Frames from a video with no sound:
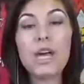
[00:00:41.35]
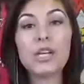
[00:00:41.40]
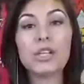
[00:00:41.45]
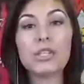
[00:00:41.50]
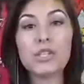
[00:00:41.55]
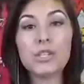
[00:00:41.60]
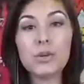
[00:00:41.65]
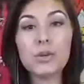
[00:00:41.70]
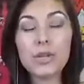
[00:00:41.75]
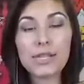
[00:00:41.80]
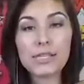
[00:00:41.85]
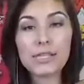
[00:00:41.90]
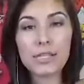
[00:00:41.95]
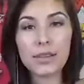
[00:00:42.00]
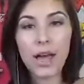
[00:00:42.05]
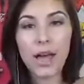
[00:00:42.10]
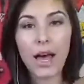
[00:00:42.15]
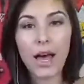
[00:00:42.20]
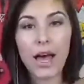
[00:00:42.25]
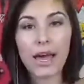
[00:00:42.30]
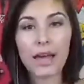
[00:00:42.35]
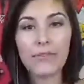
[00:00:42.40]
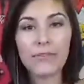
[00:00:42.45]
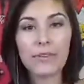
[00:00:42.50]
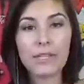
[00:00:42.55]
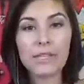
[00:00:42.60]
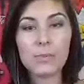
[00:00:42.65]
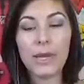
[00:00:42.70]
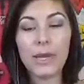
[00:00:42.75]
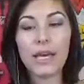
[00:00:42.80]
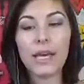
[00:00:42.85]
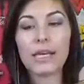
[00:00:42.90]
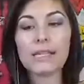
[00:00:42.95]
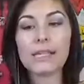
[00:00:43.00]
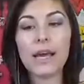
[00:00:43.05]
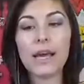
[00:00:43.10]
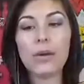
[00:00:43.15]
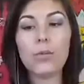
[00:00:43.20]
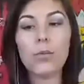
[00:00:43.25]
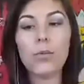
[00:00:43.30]
do this live is because
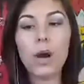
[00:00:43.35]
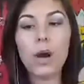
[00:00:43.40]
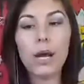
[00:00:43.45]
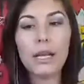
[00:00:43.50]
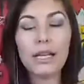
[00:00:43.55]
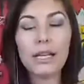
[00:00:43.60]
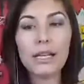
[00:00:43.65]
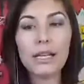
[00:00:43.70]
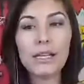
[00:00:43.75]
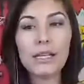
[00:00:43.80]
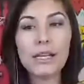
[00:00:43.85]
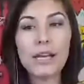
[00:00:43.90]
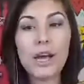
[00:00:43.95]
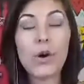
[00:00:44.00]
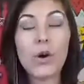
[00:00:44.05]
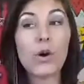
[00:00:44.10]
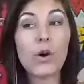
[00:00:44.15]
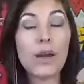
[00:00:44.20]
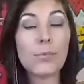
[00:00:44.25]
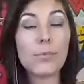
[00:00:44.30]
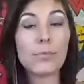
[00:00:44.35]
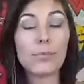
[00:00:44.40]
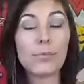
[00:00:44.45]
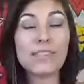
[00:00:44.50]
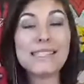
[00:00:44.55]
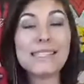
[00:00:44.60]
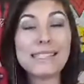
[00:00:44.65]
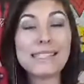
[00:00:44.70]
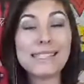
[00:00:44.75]
I've been